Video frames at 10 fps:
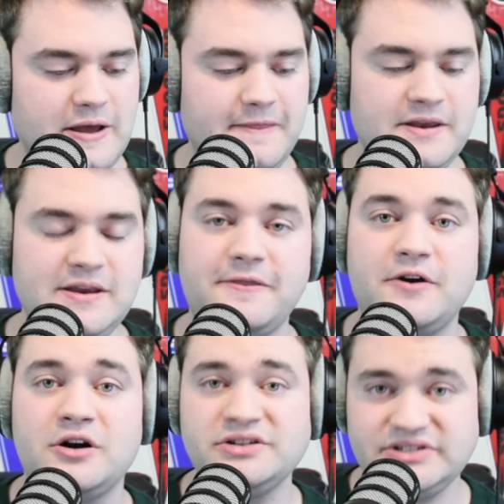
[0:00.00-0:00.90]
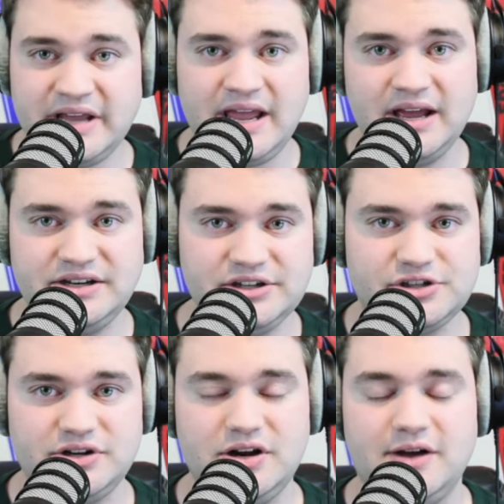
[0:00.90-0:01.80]
the Thursday
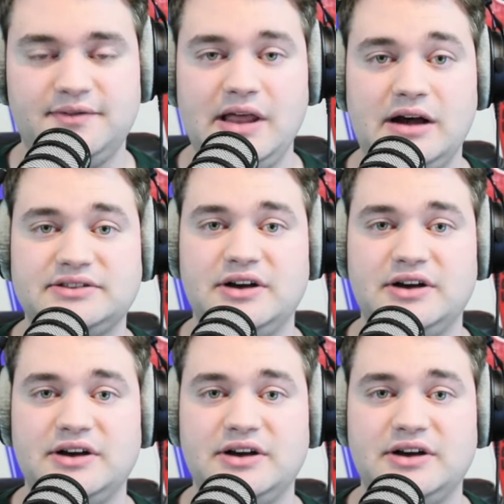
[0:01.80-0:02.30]
edition of Locked